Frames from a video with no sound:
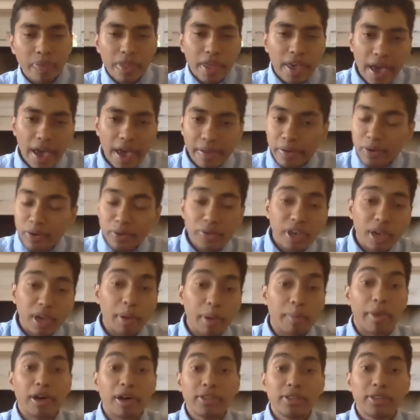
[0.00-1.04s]
And another thing about
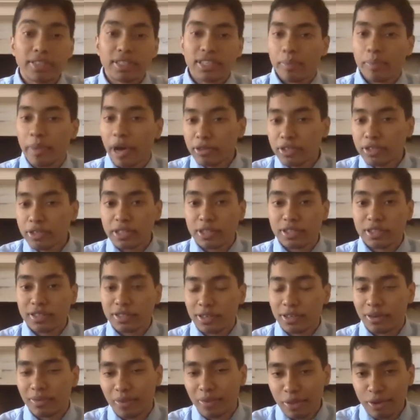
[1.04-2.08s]
mountains, that mountains, you
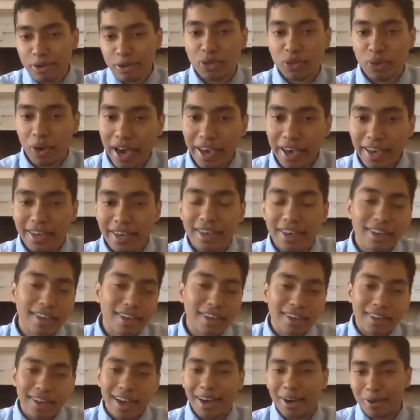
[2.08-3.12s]
know, for those who hike,
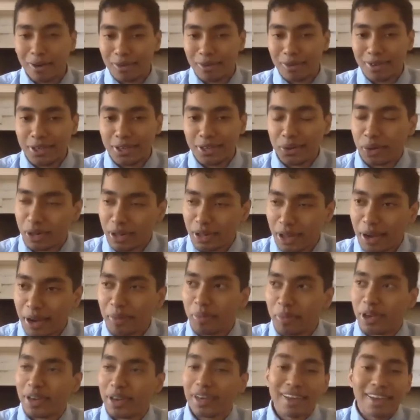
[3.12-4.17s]
I don't do it a lot,
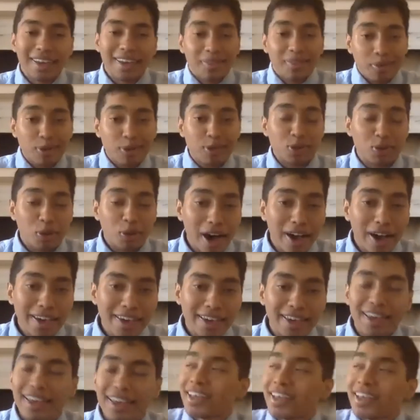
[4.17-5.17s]
but for those who hike,